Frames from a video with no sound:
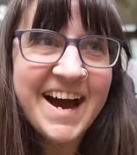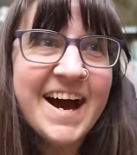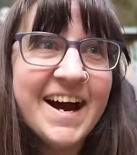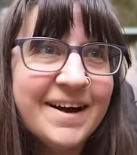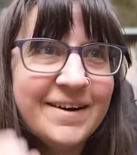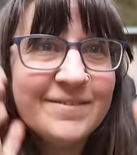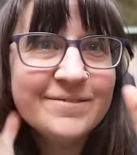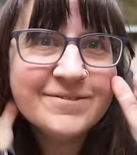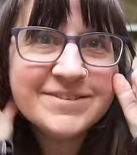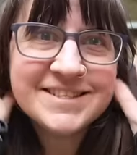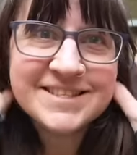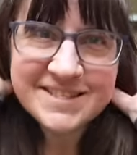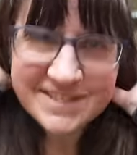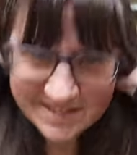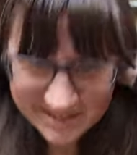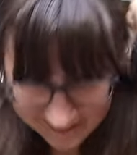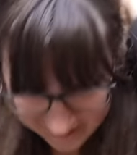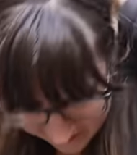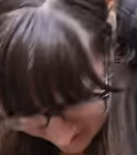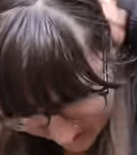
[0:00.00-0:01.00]
I'm
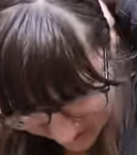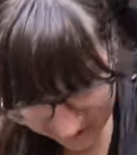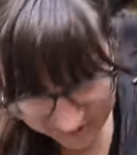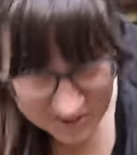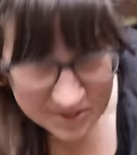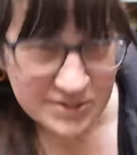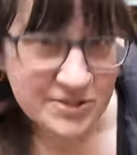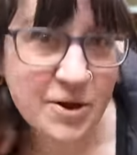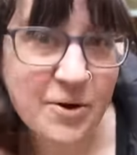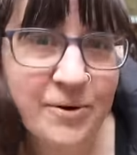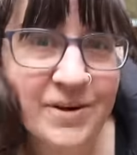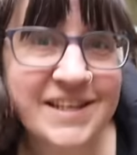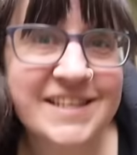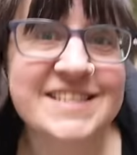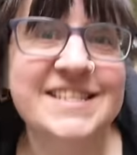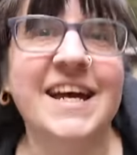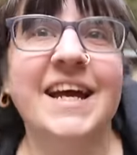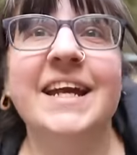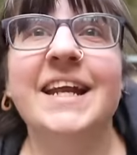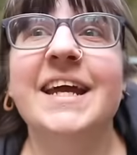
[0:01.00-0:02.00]
so
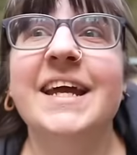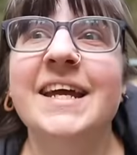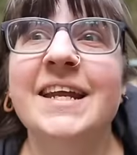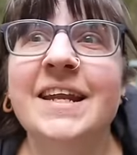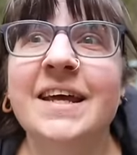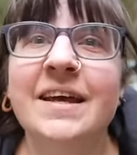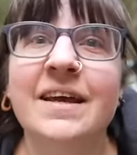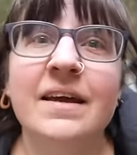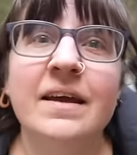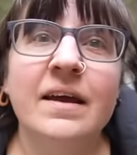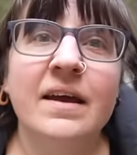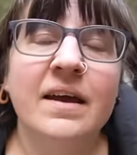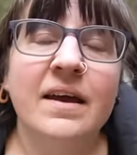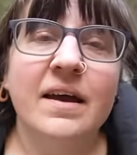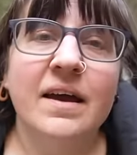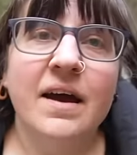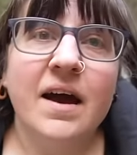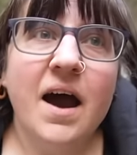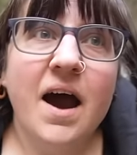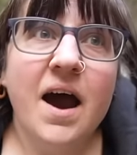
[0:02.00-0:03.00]
excited.
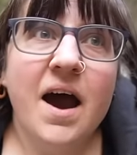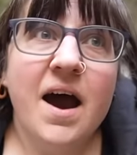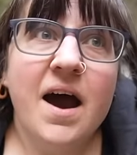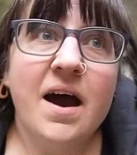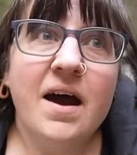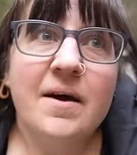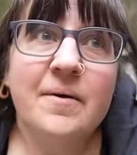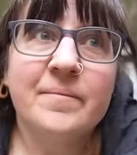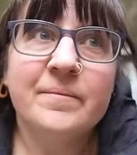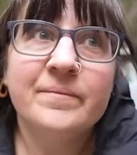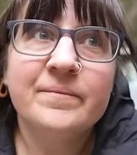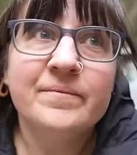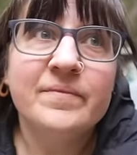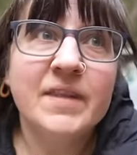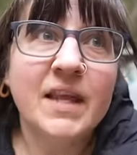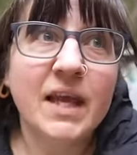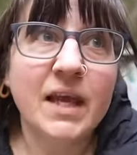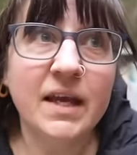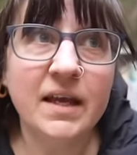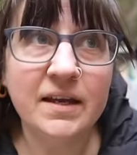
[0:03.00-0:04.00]

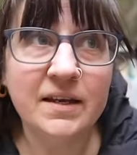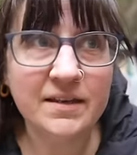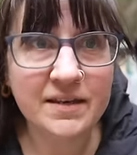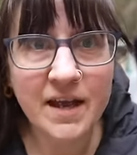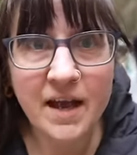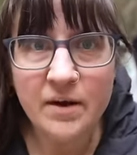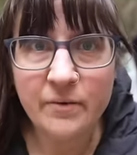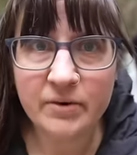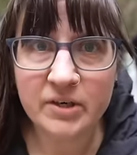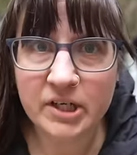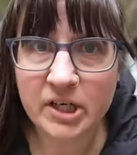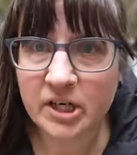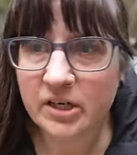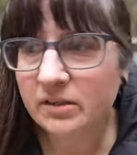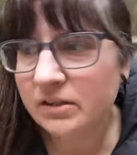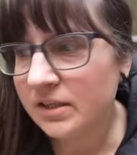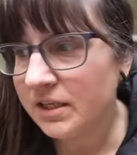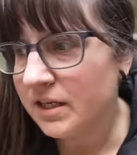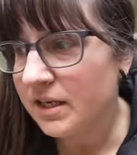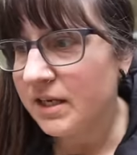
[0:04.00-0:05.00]
Um, and yeah, we're
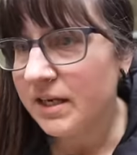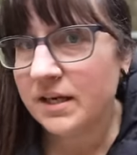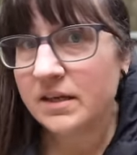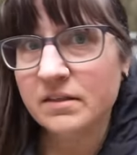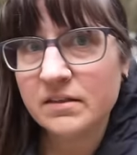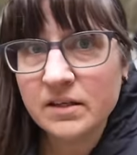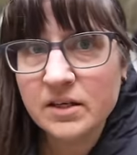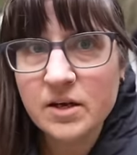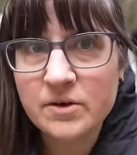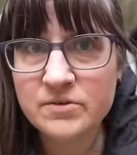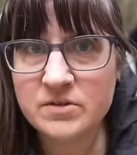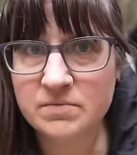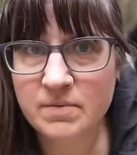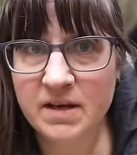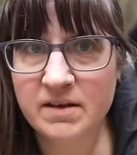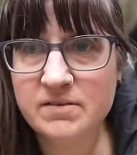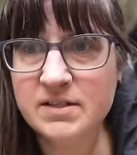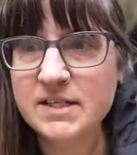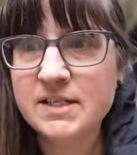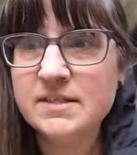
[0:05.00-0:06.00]
currently in the Coast
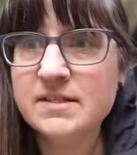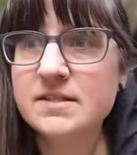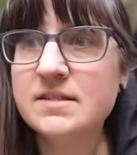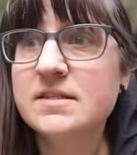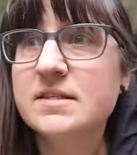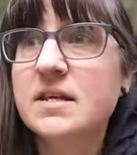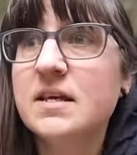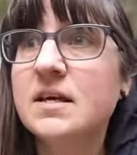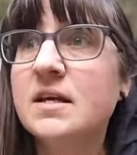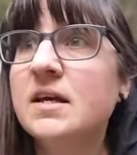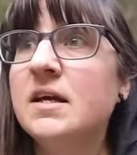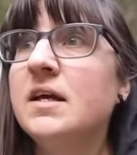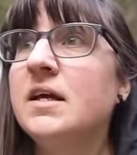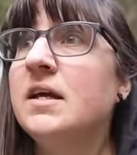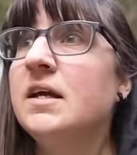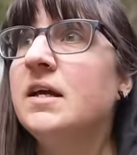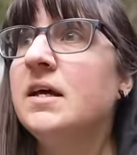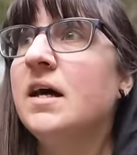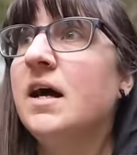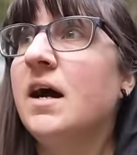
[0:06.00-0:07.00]
Mountains,
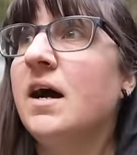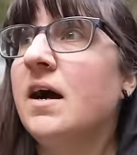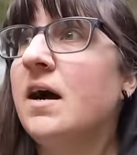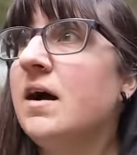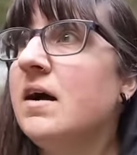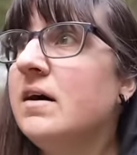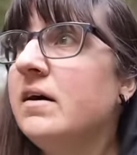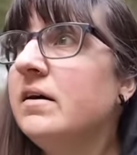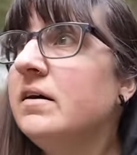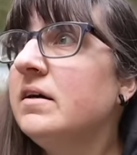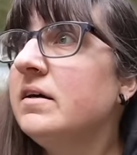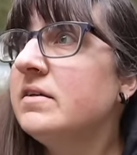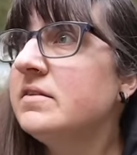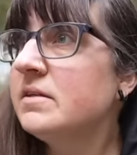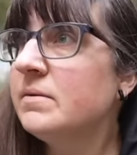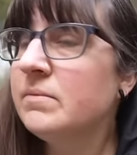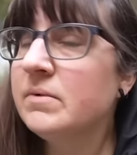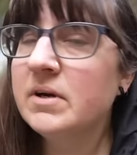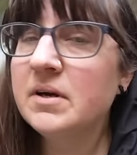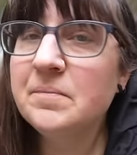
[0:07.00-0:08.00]
uh,
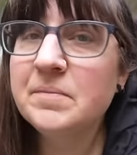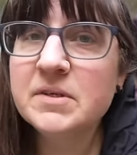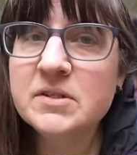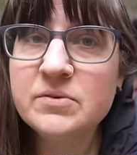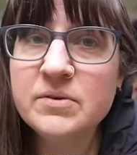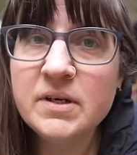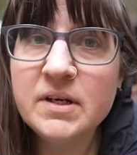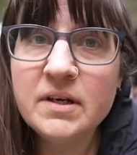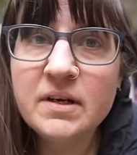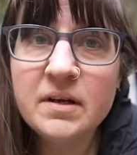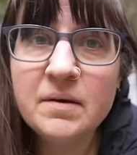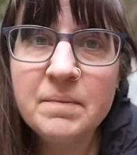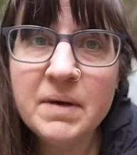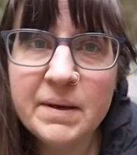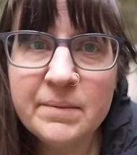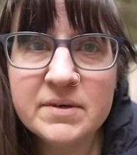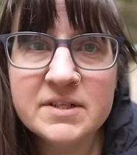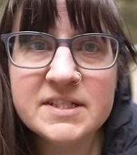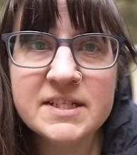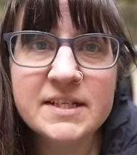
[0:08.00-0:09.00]
somewhere between
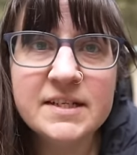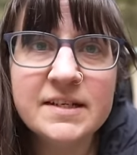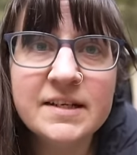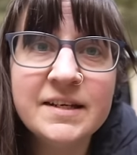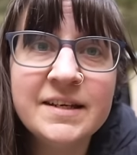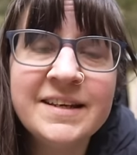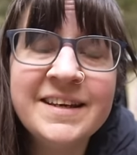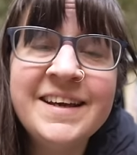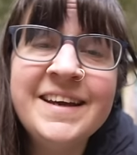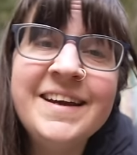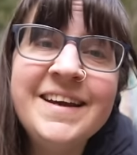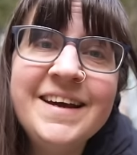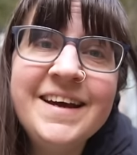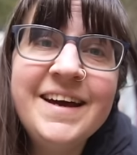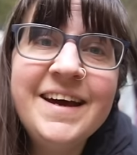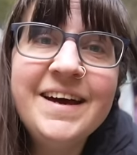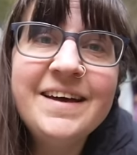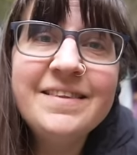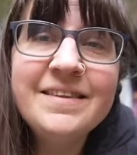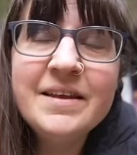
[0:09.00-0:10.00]
Pemberton
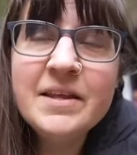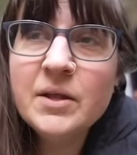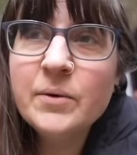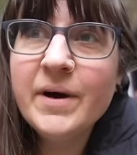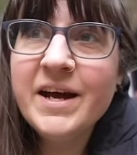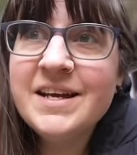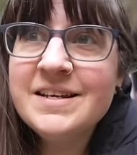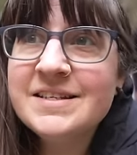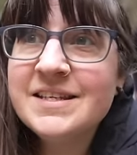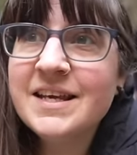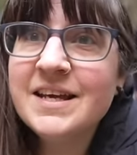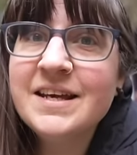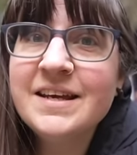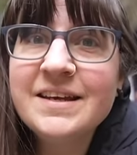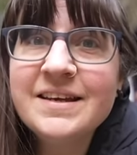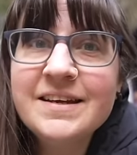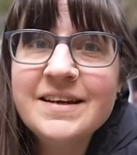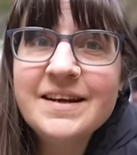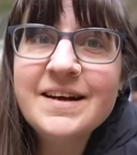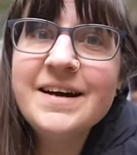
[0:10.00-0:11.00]
and Lillooet
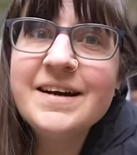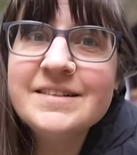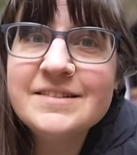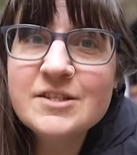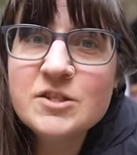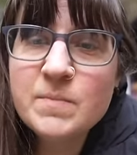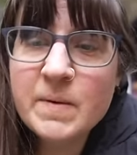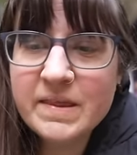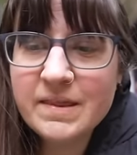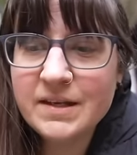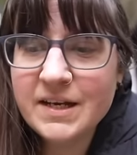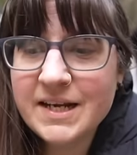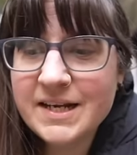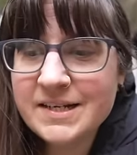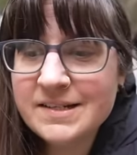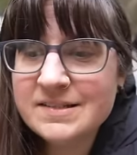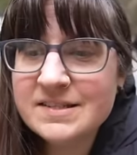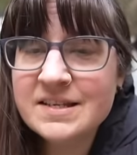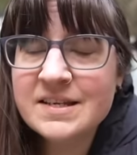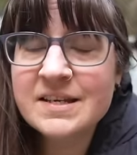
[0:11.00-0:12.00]
uh, to spend the
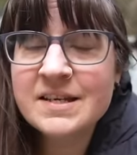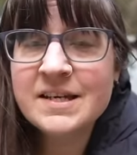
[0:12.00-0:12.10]
night.